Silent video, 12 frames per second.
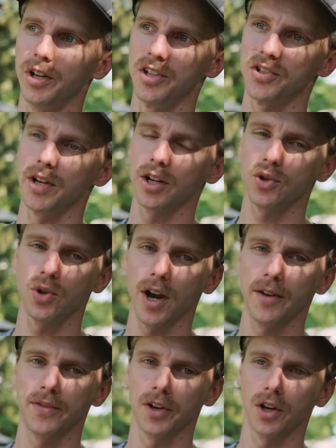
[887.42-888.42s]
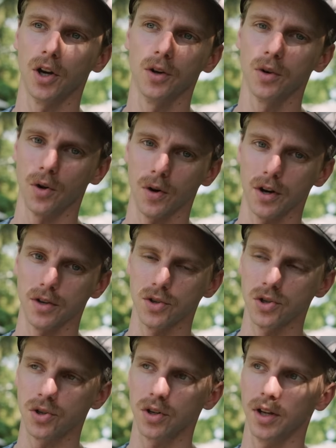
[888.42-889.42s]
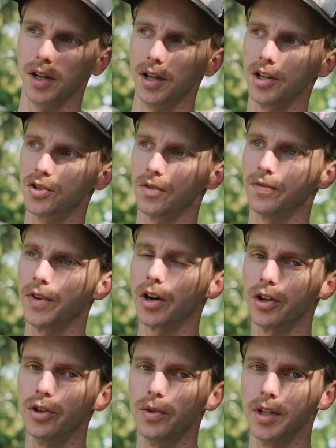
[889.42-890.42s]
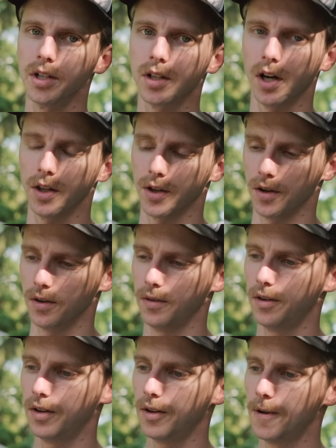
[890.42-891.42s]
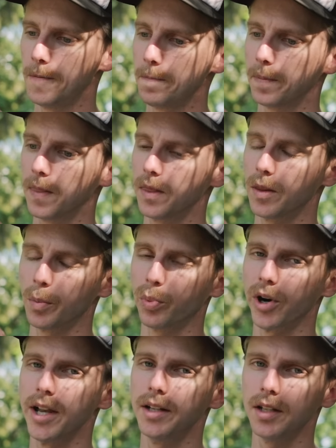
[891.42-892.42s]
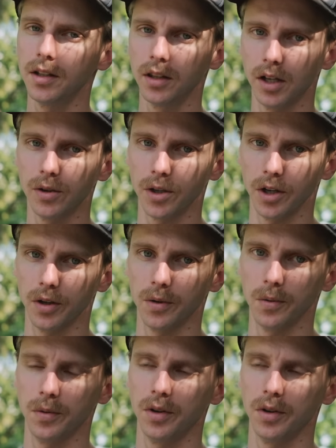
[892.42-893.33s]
it's not traffic cone orange, it's a very unique color. The branded logo